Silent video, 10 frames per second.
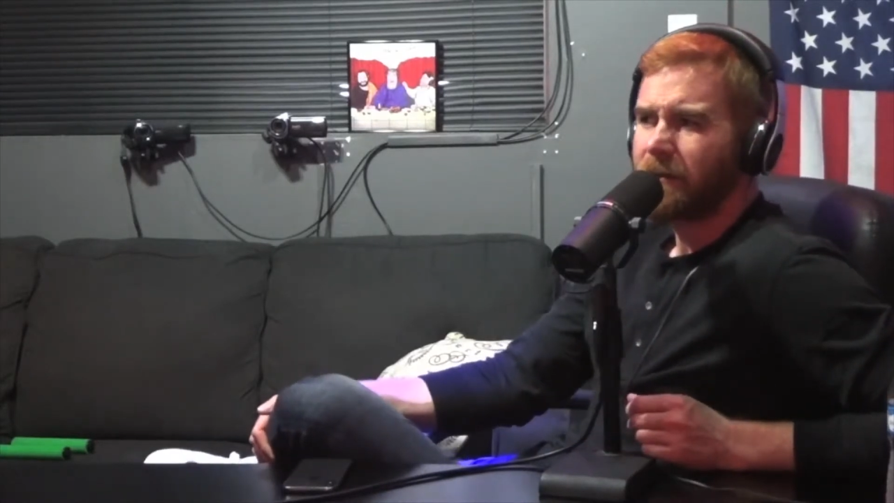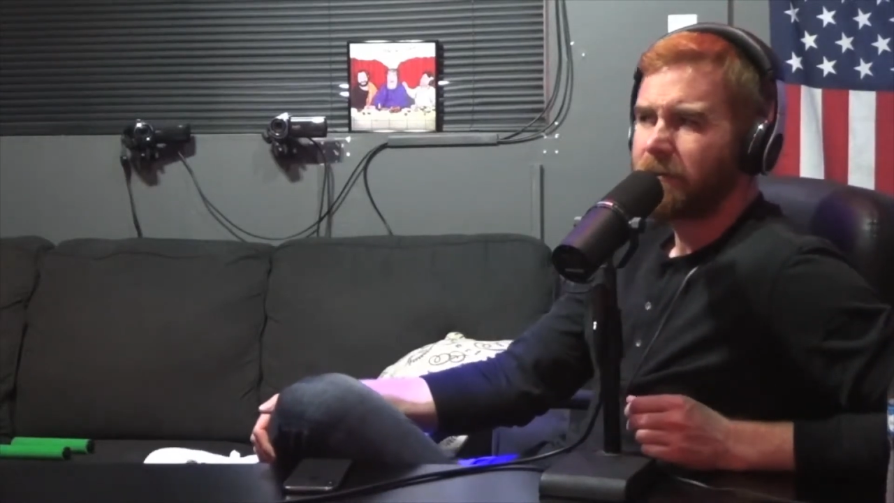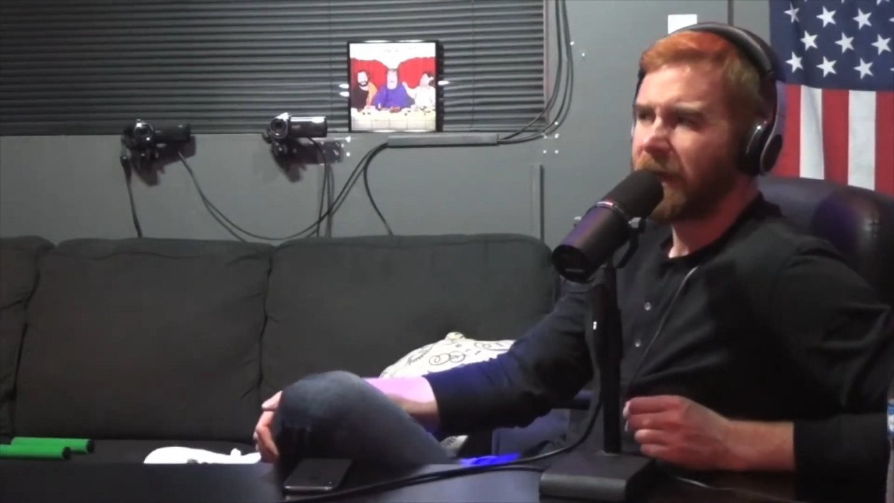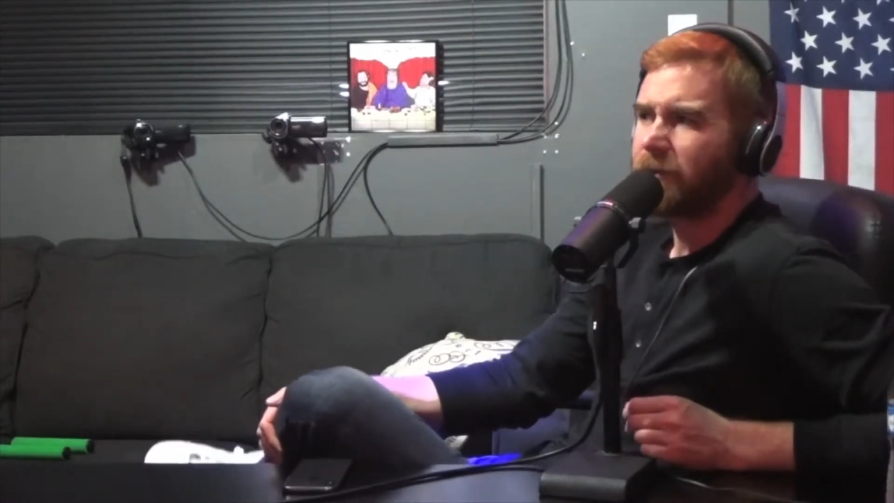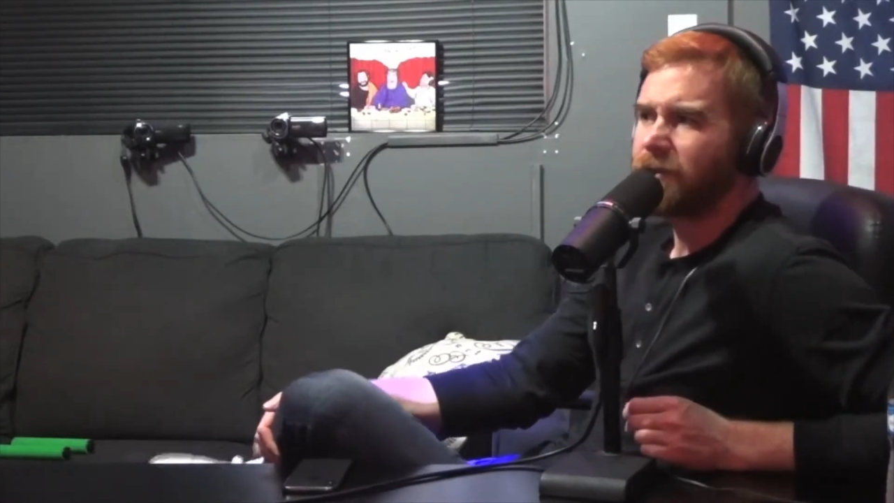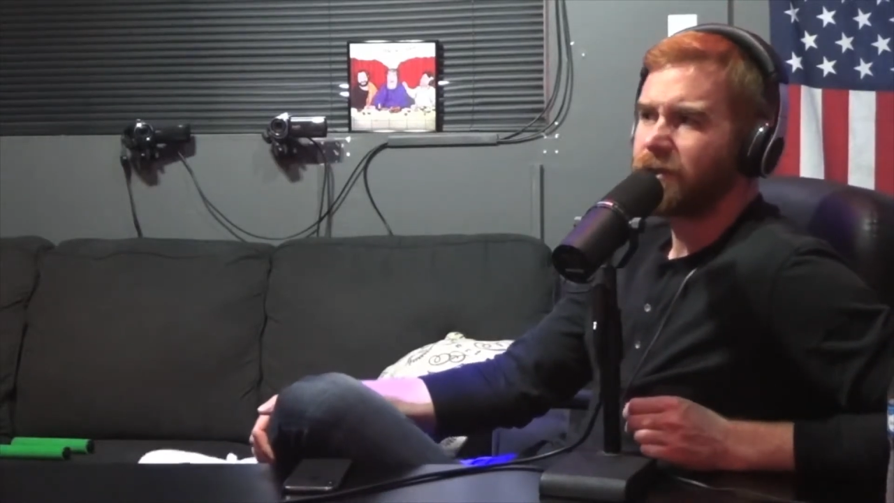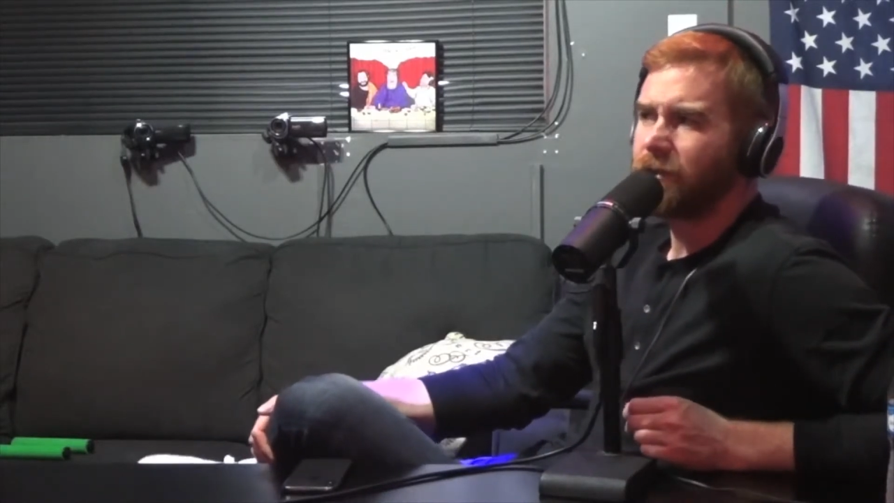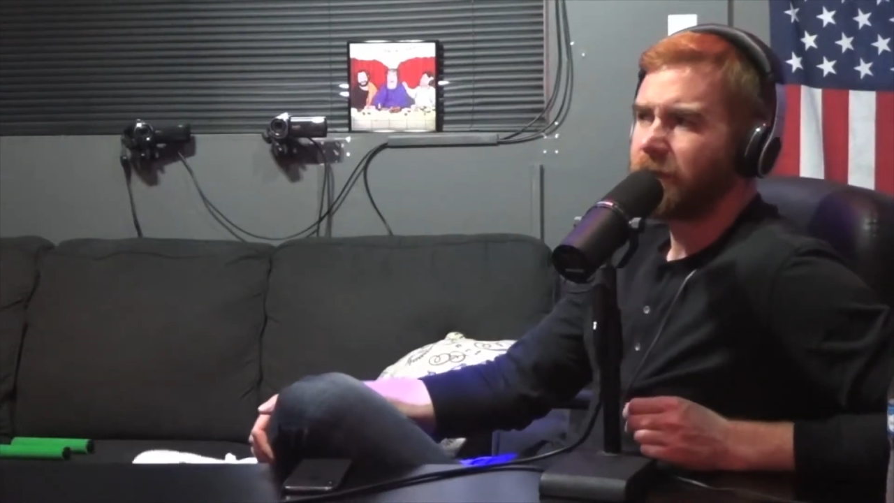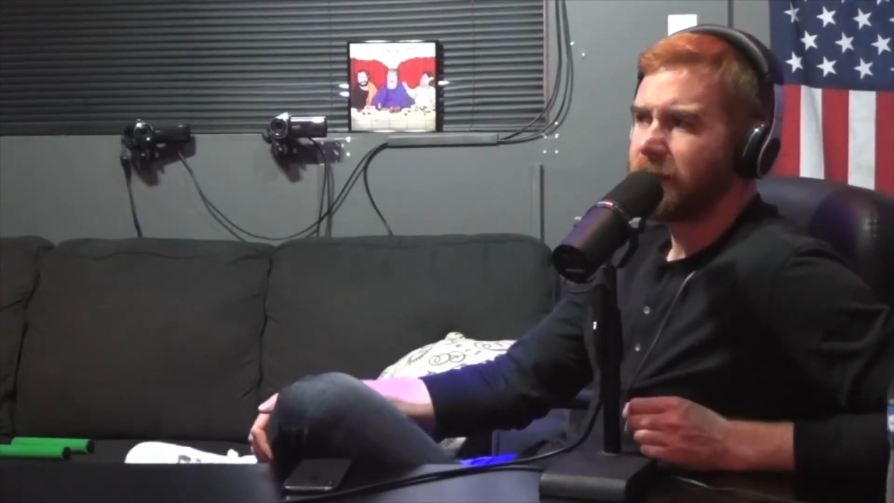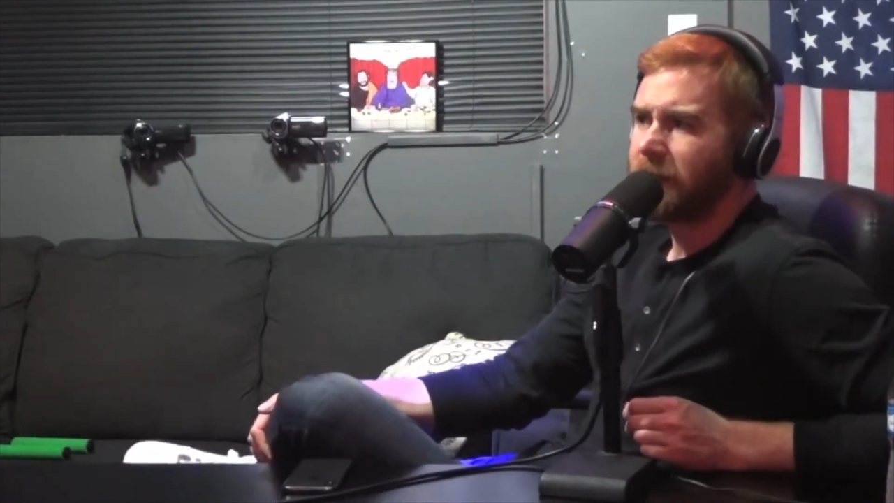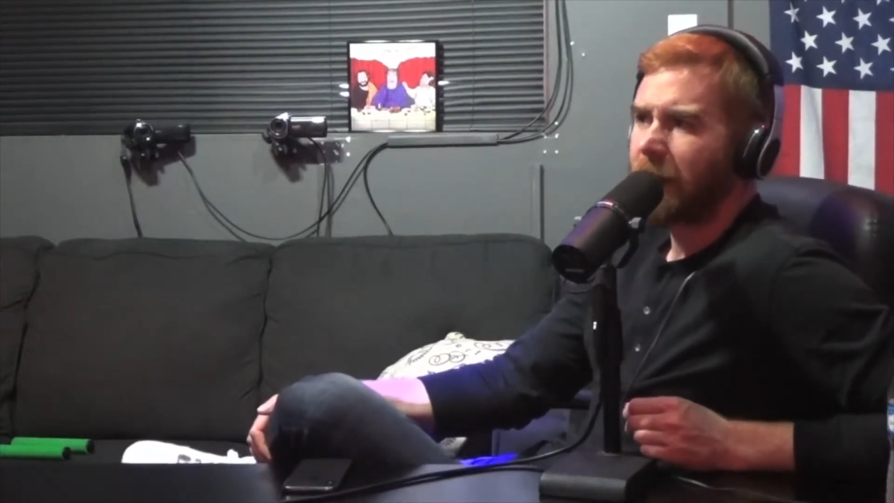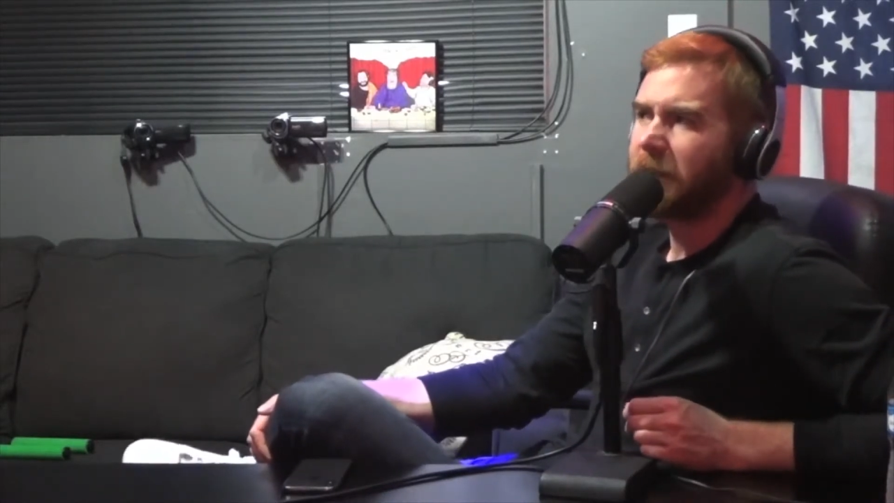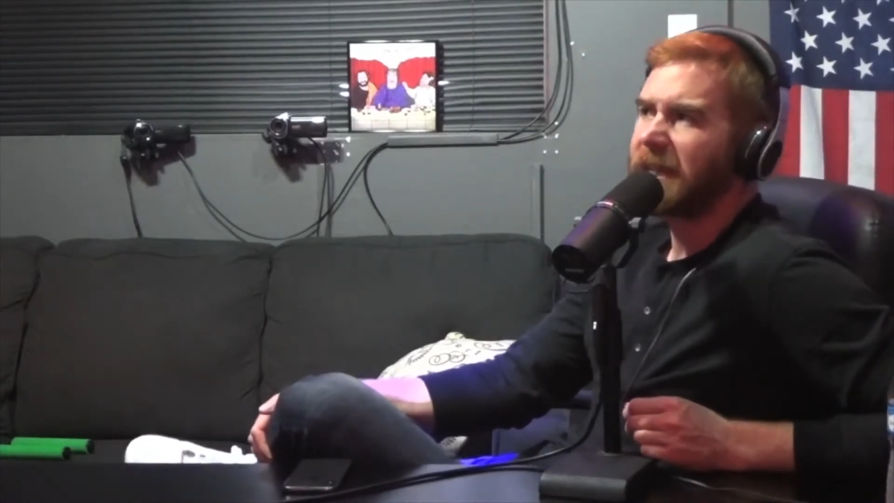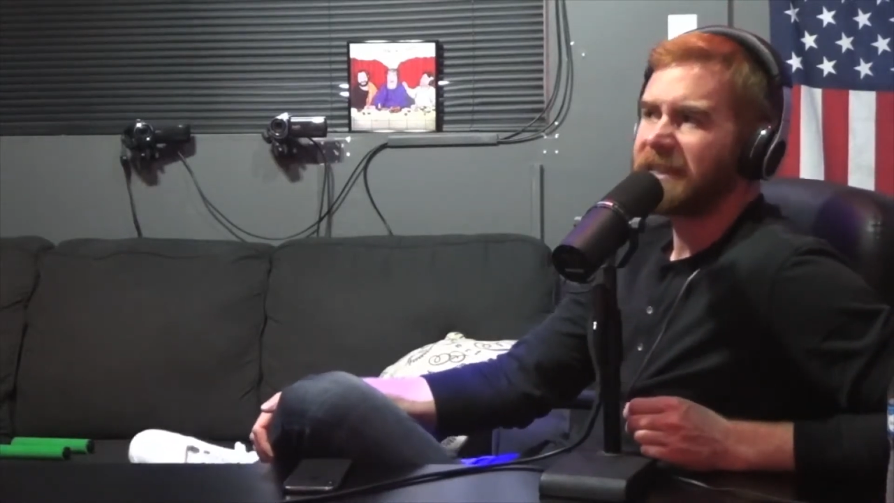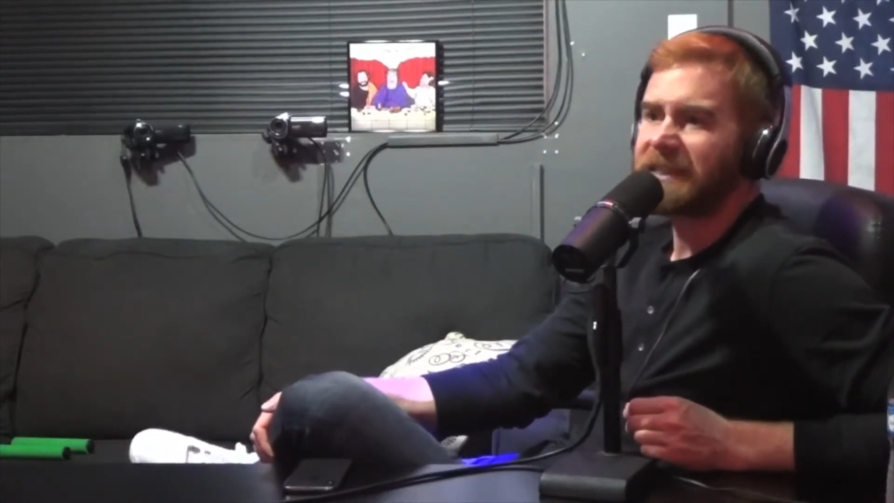But I would
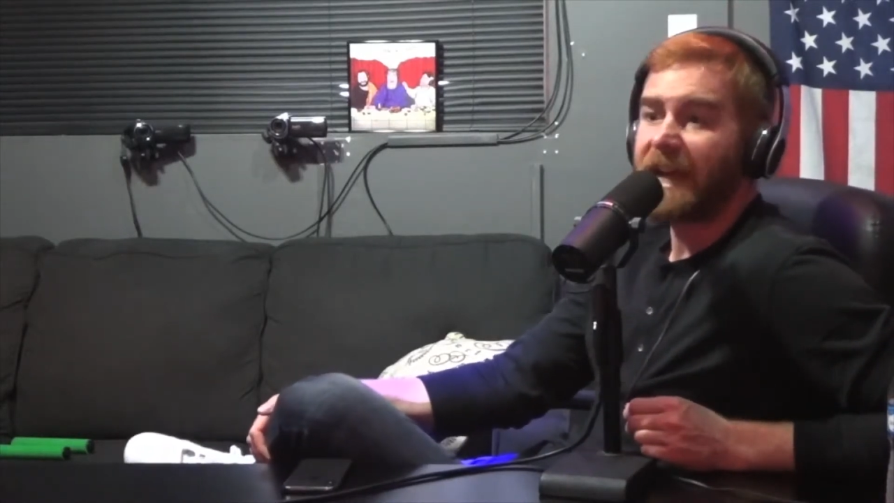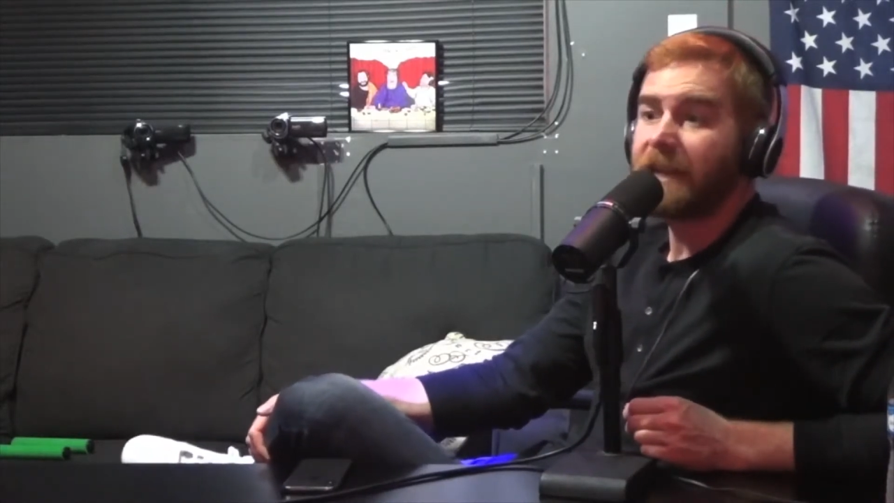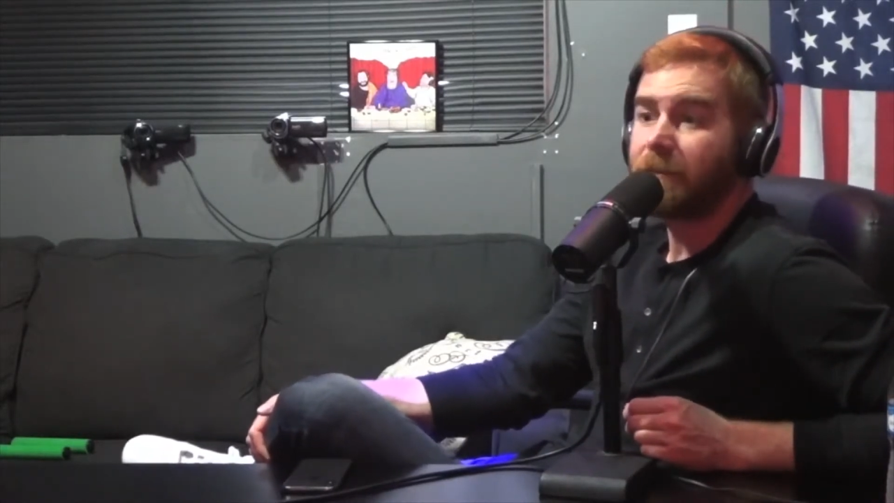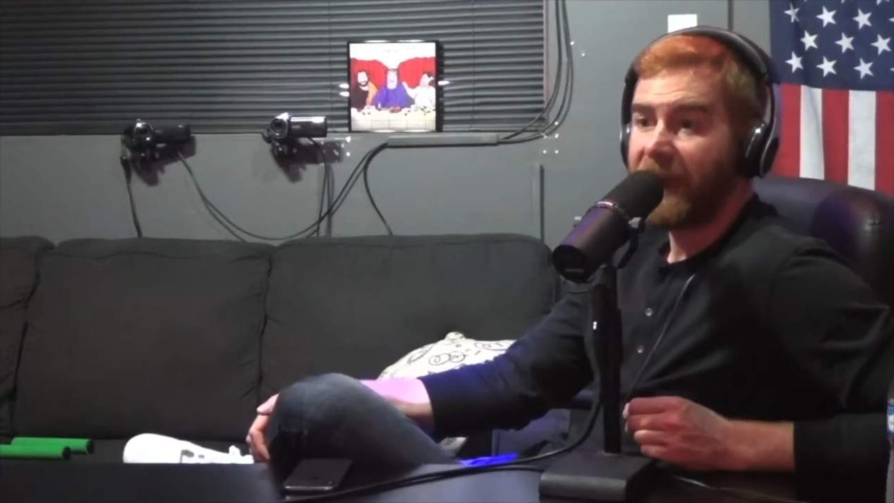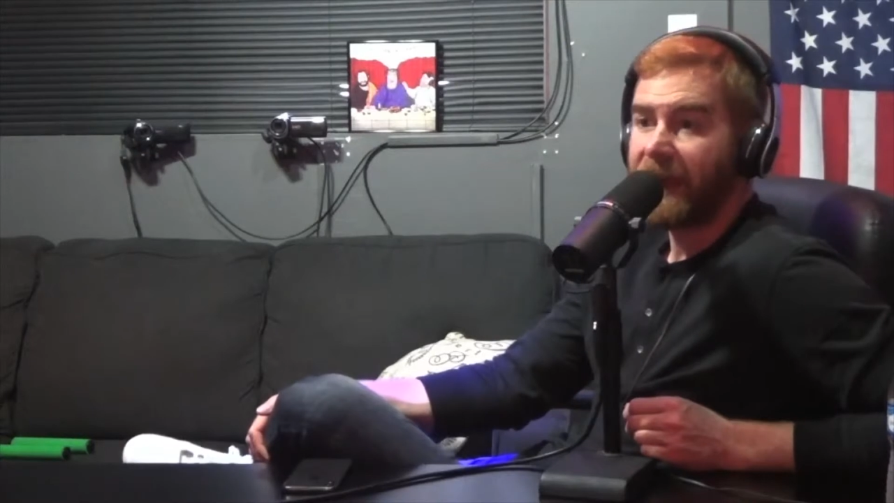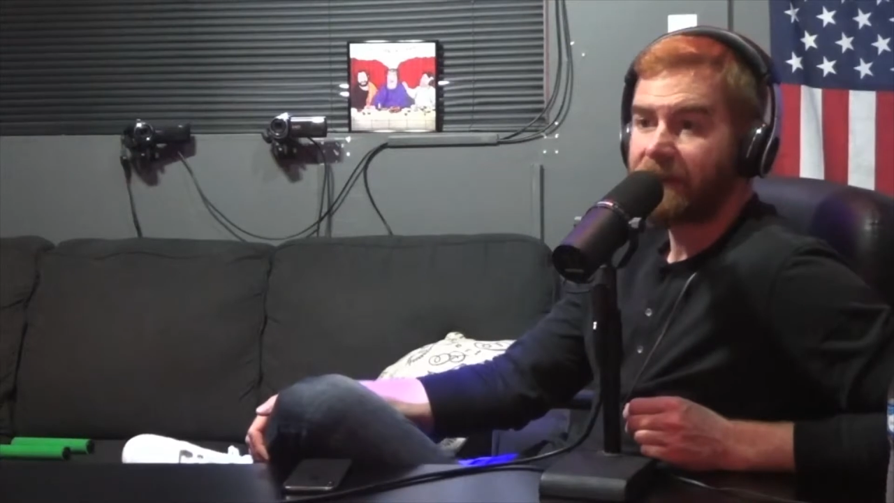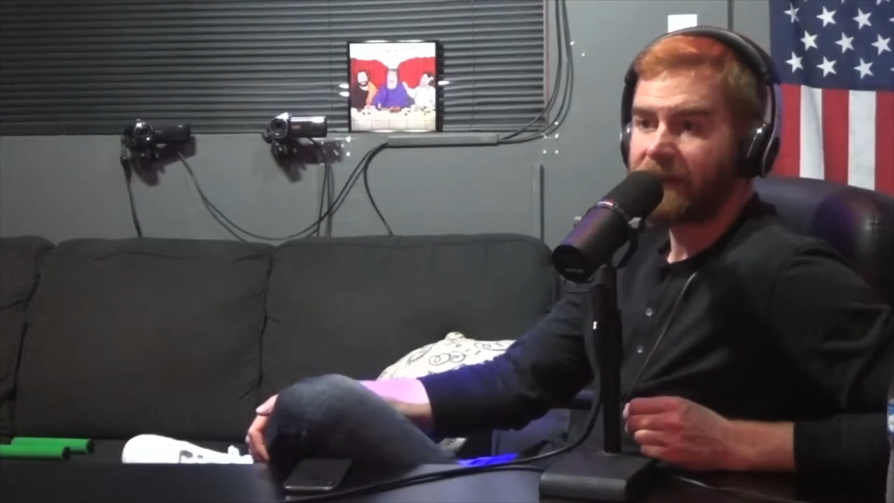get assigned a band,